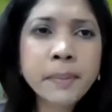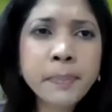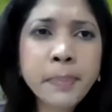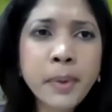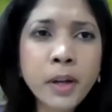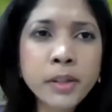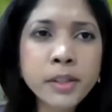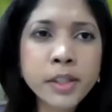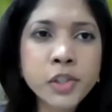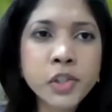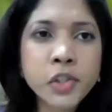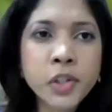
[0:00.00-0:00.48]

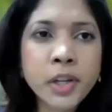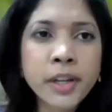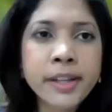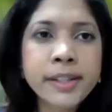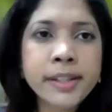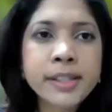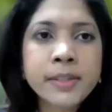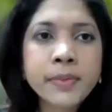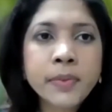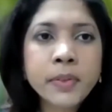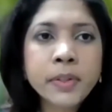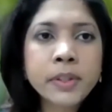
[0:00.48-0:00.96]

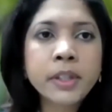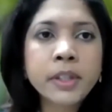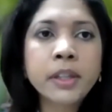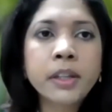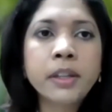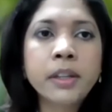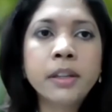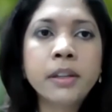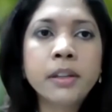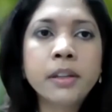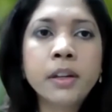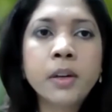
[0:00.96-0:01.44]
apologize for
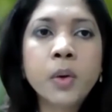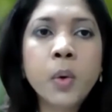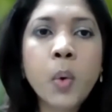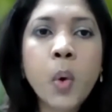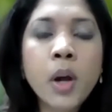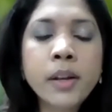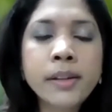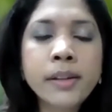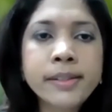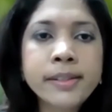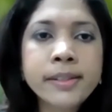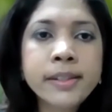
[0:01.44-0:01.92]
the
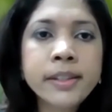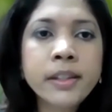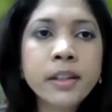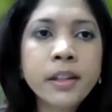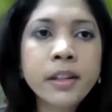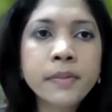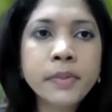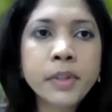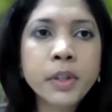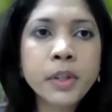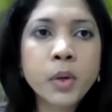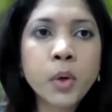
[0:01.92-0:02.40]
quality
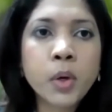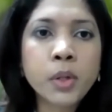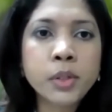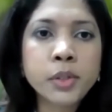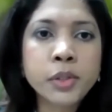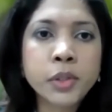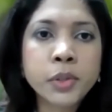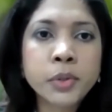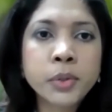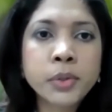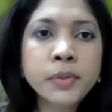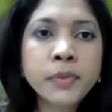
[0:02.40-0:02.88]
of the
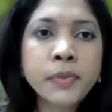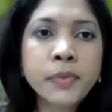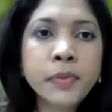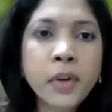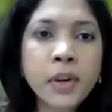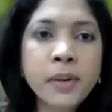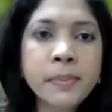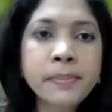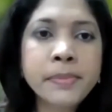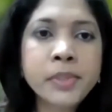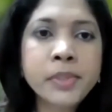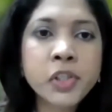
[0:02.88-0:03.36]
audio
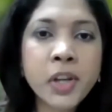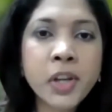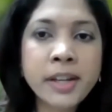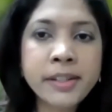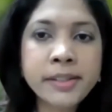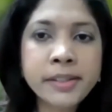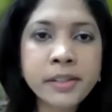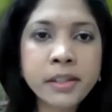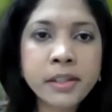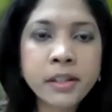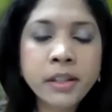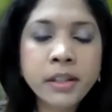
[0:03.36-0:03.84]
from
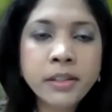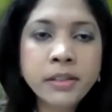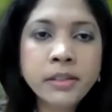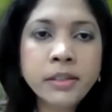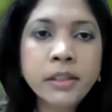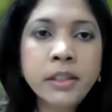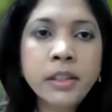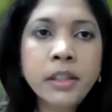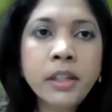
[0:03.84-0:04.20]
Shanta.